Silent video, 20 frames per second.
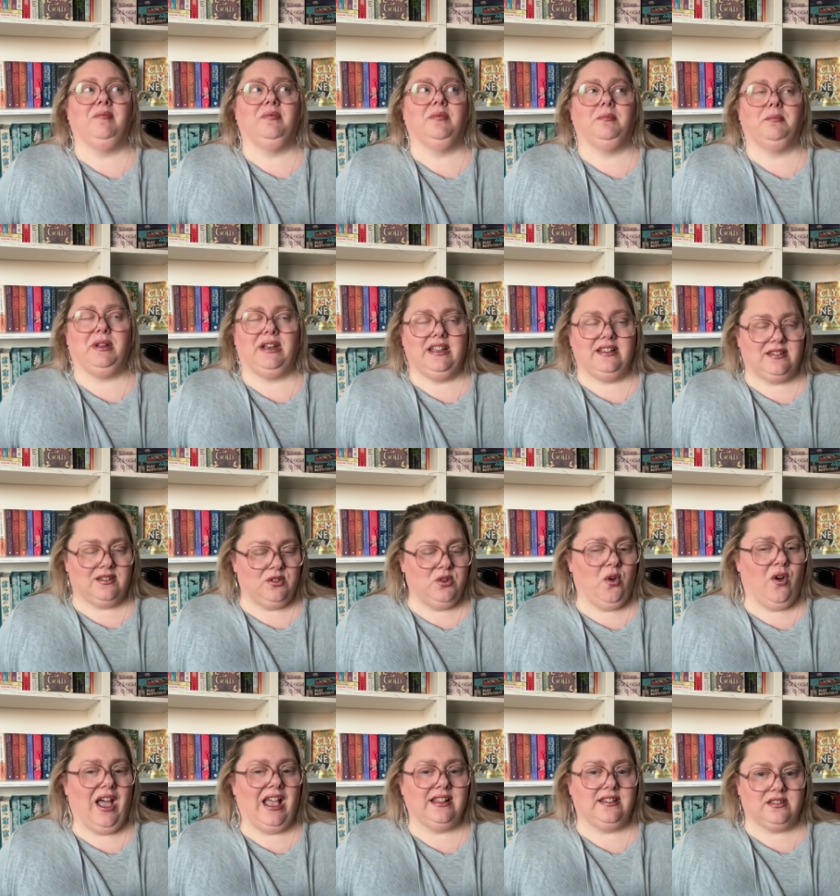but it's
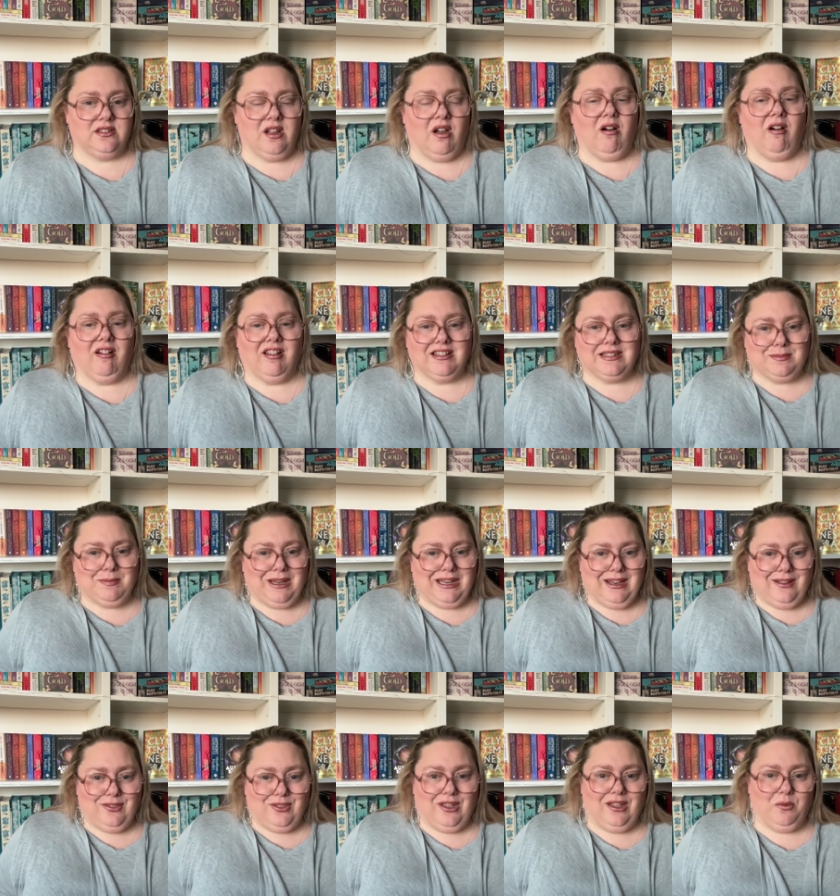not as dark as
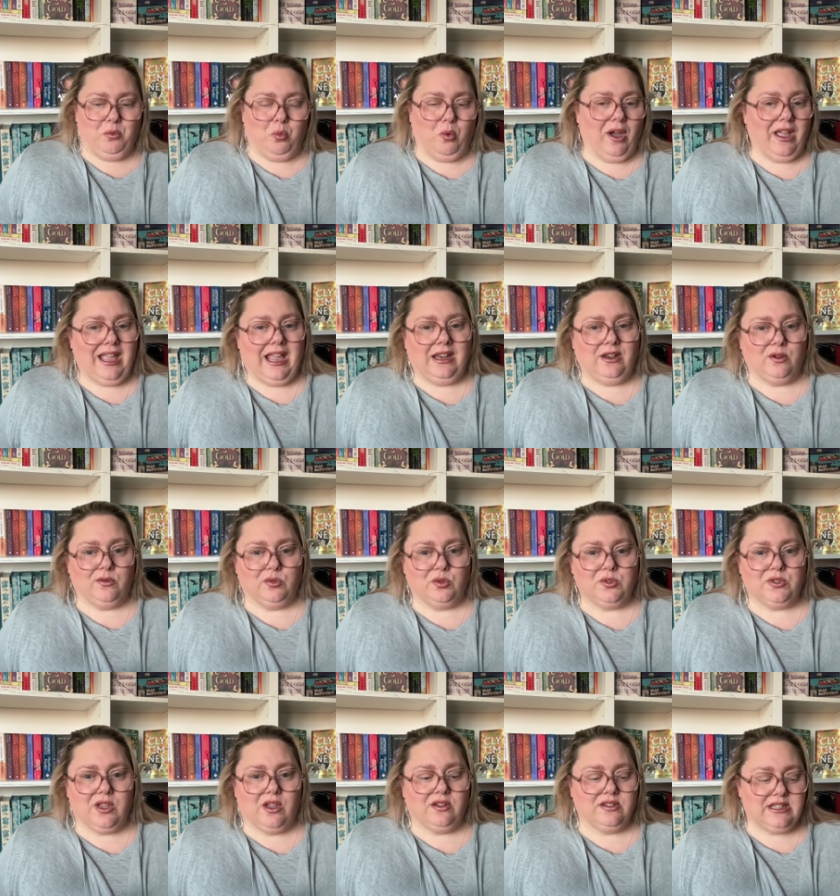many of the YA
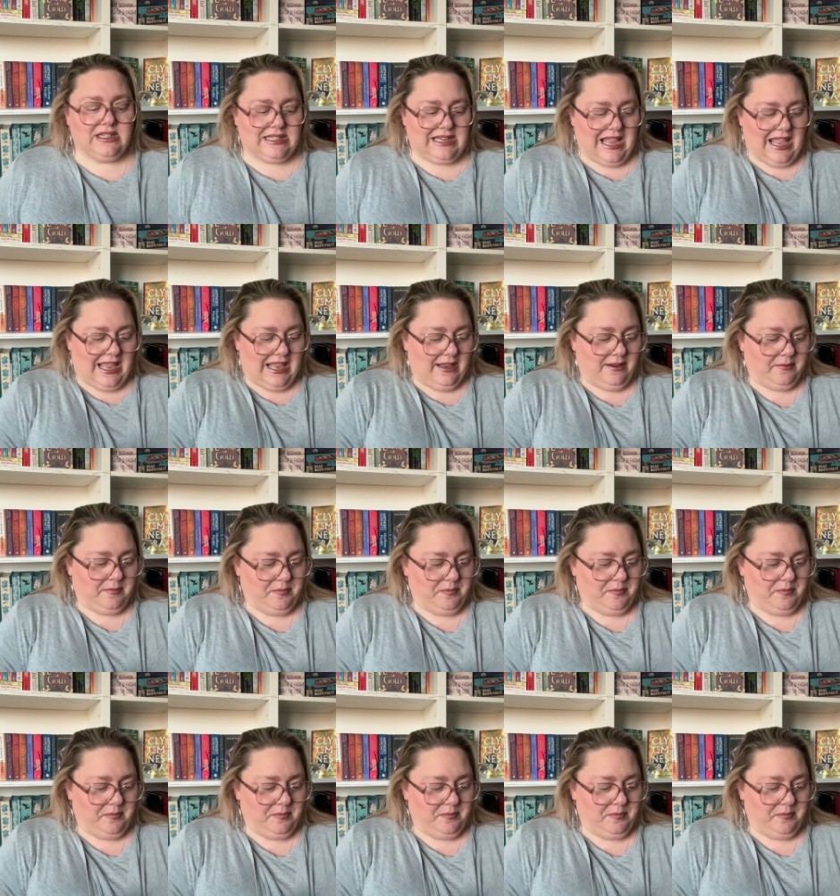novels are today.